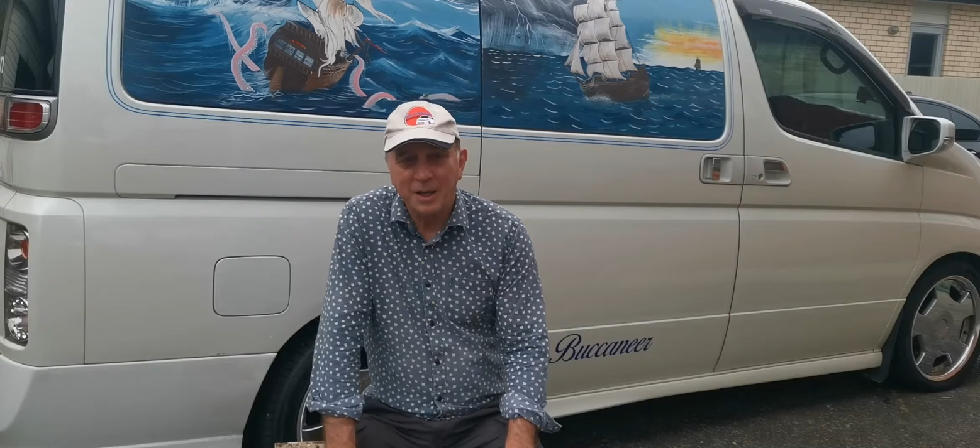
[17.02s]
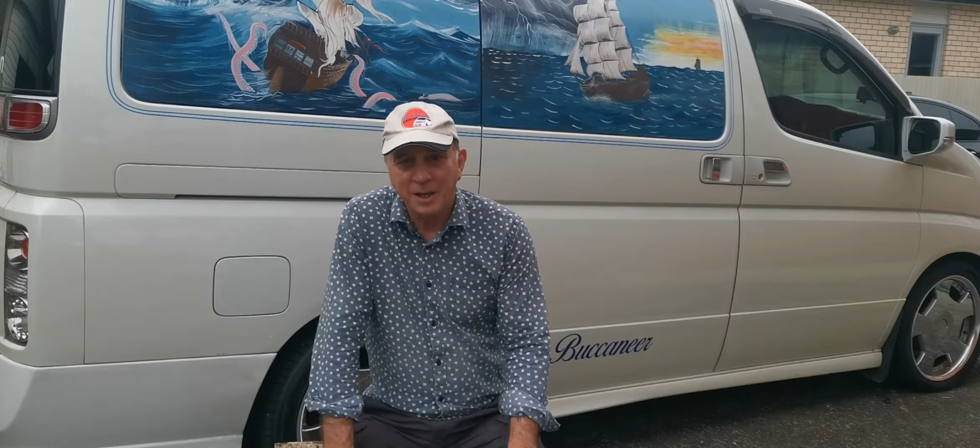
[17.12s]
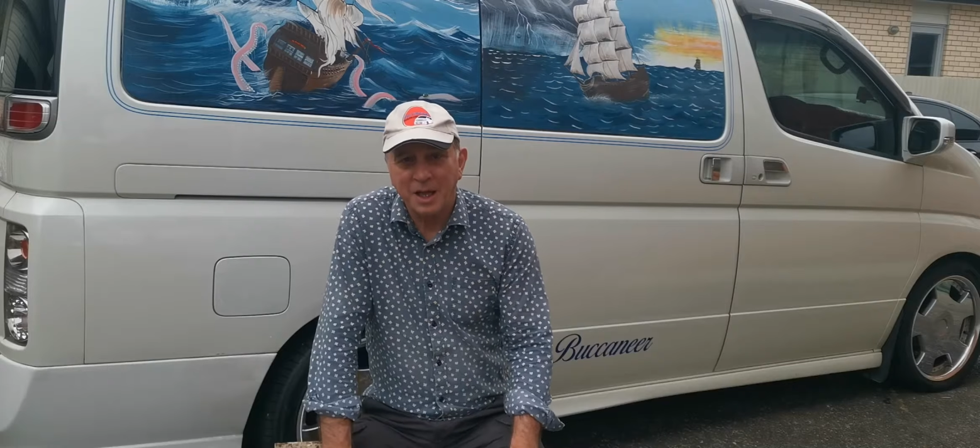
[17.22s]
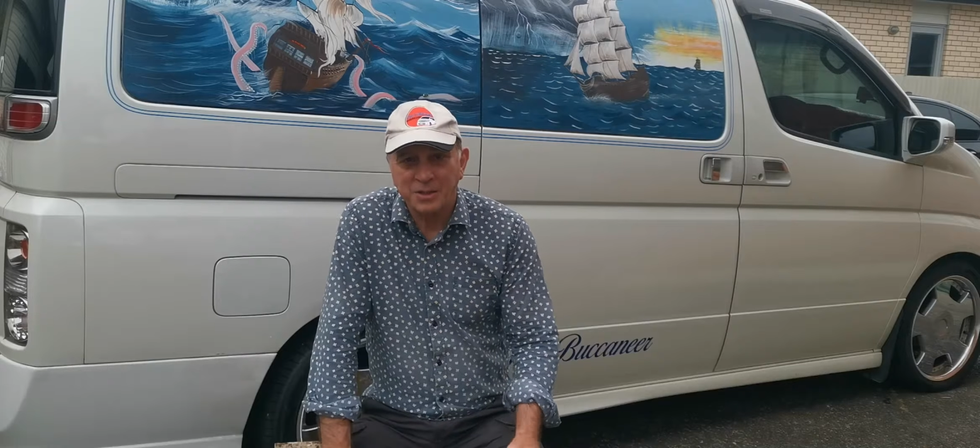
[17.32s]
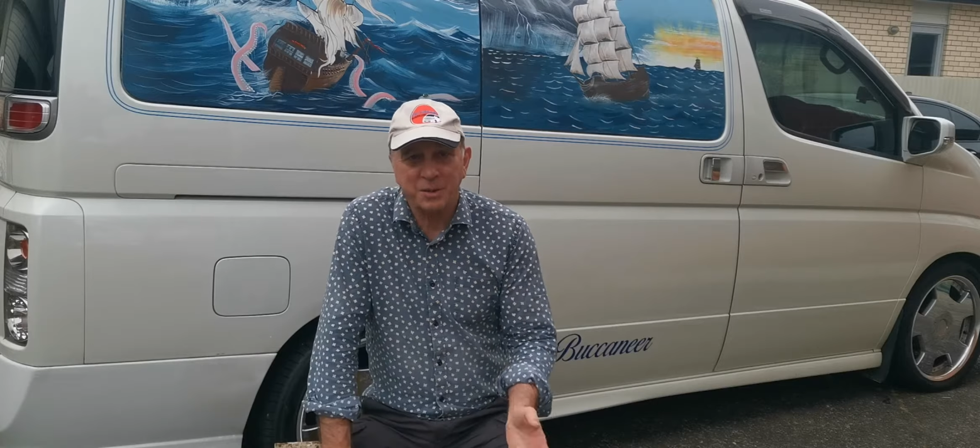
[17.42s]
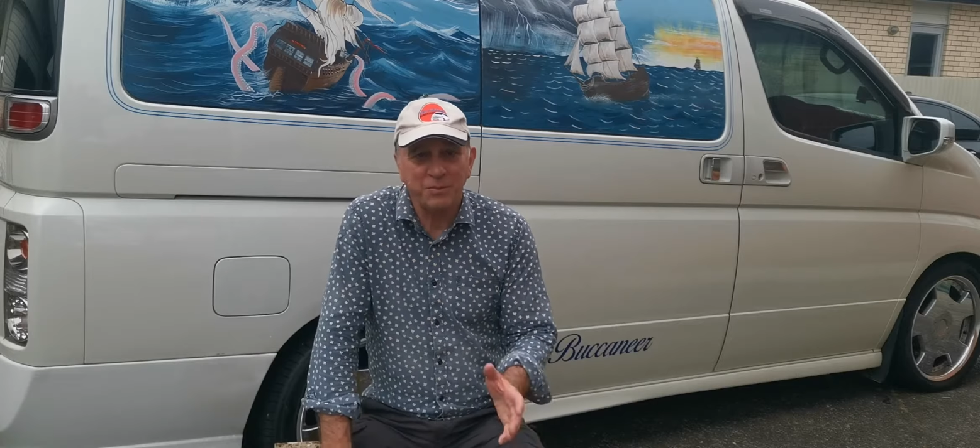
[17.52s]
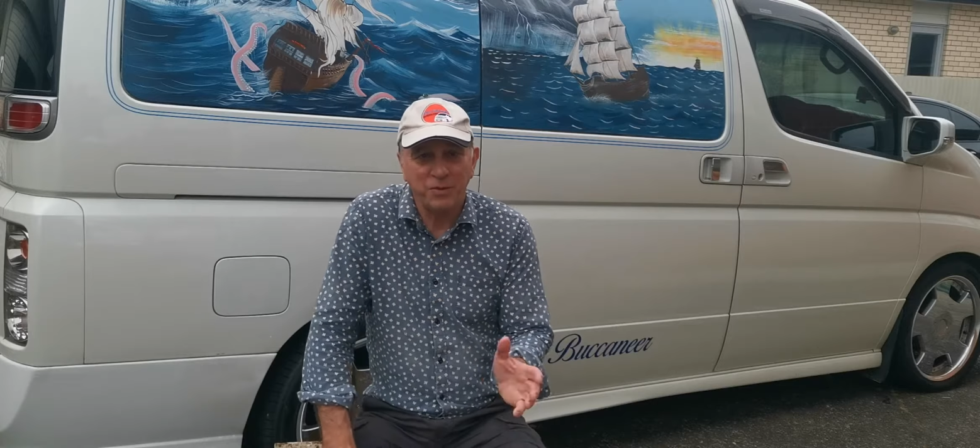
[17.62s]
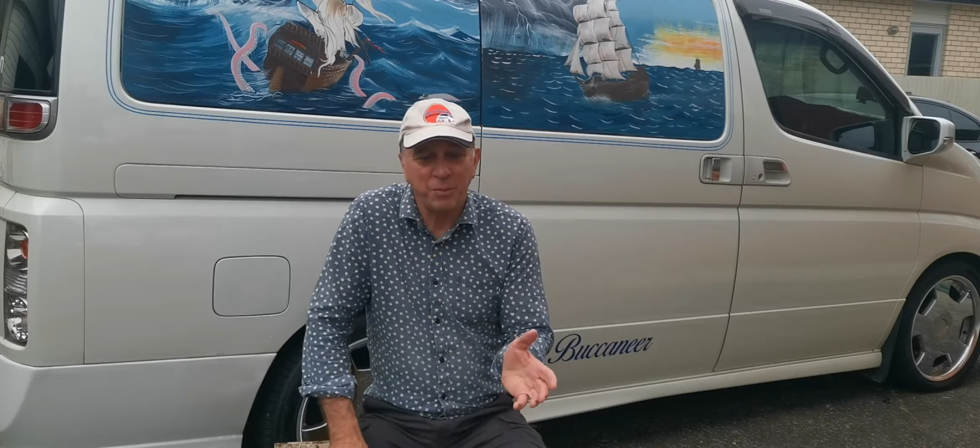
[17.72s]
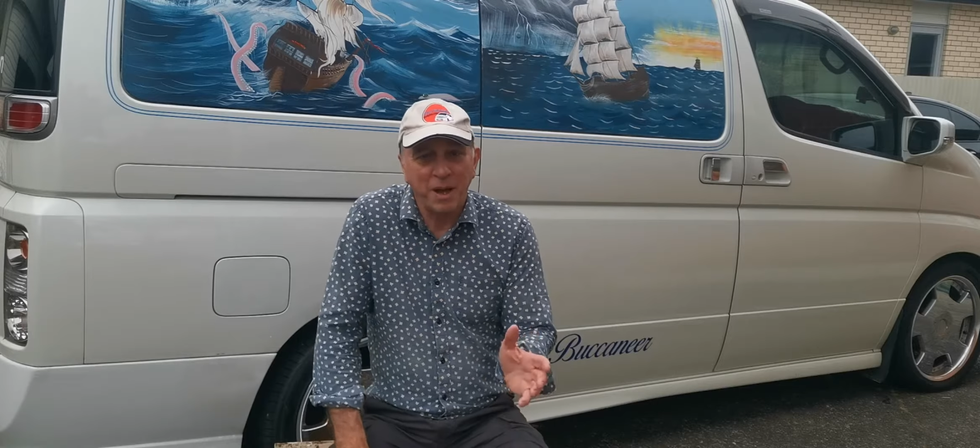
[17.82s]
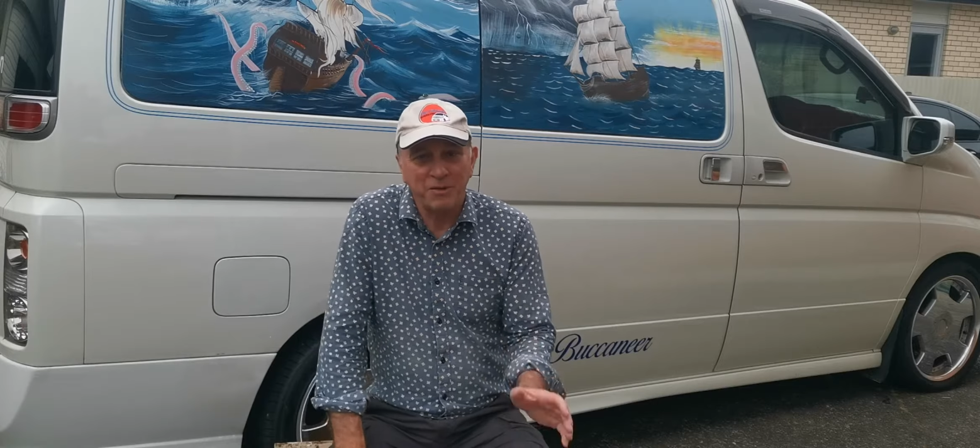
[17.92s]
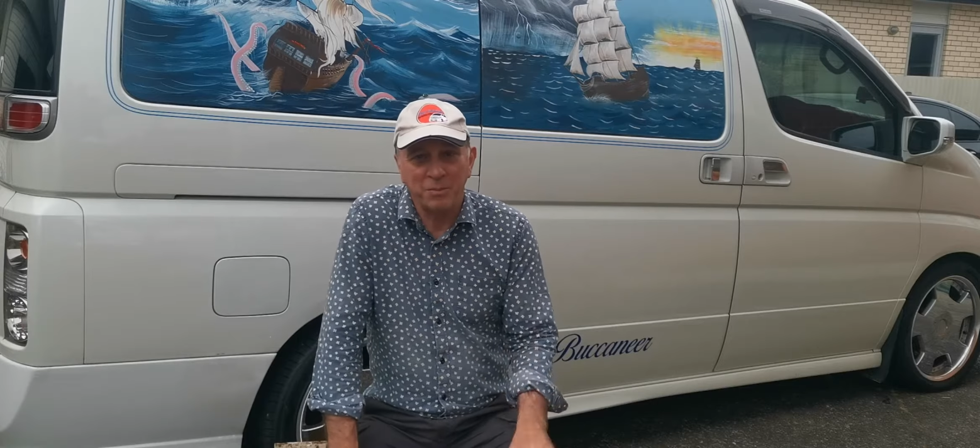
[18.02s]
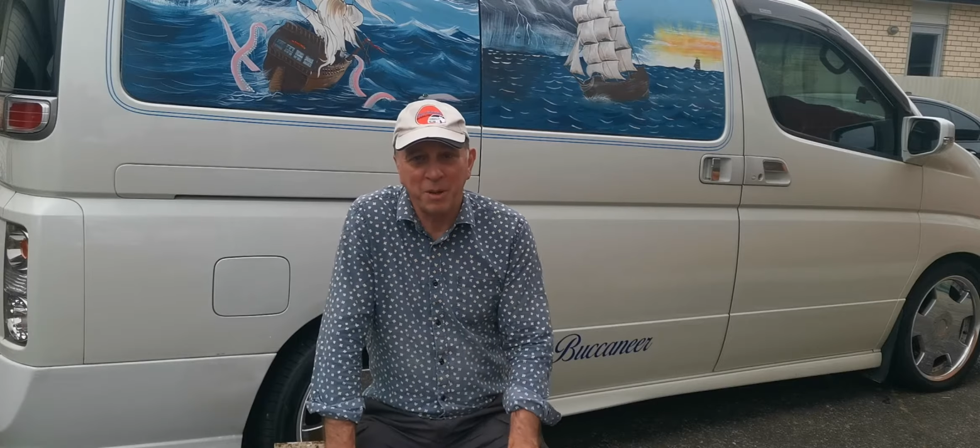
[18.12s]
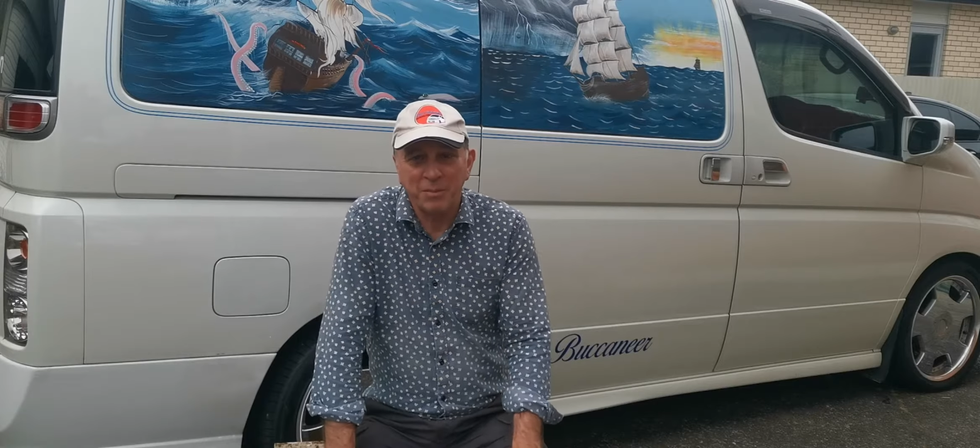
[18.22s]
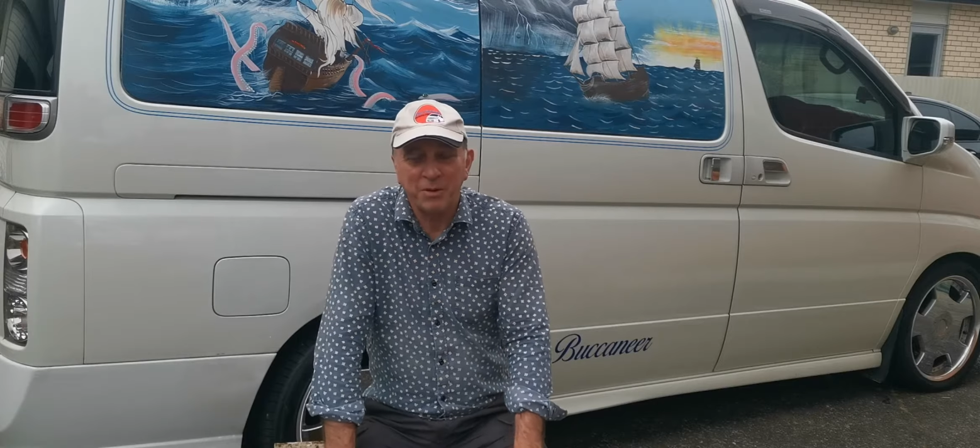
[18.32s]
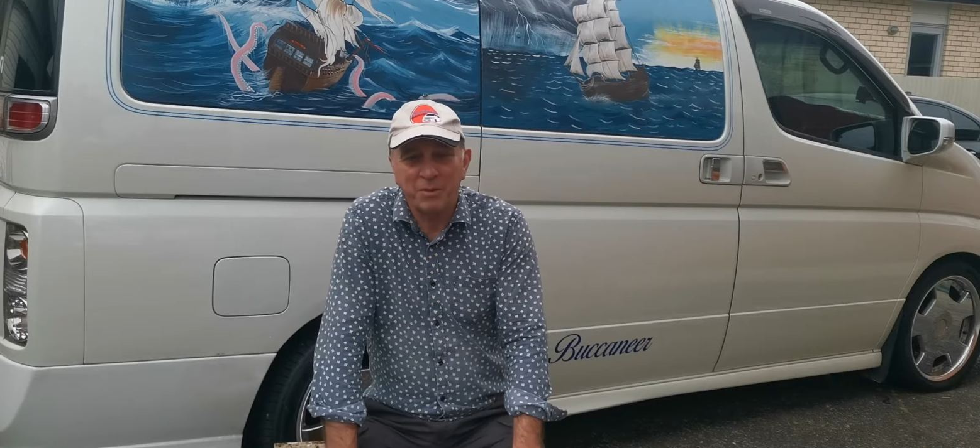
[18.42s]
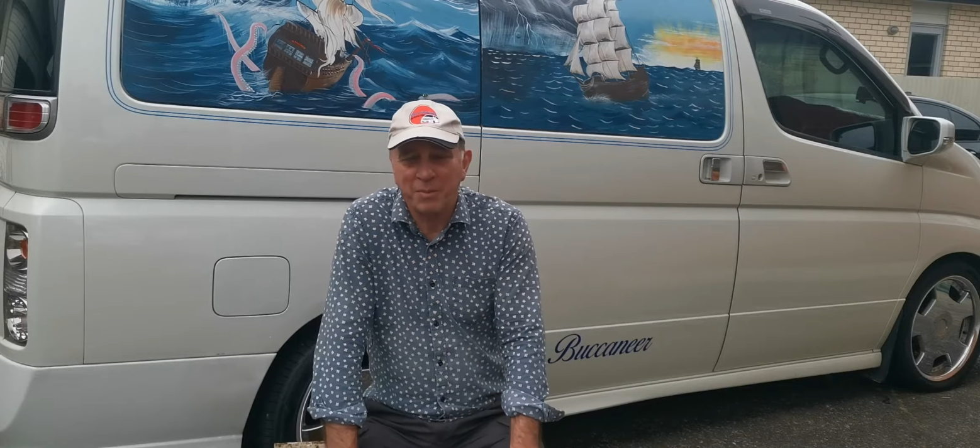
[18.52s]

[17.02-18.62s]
Now, some of you may remember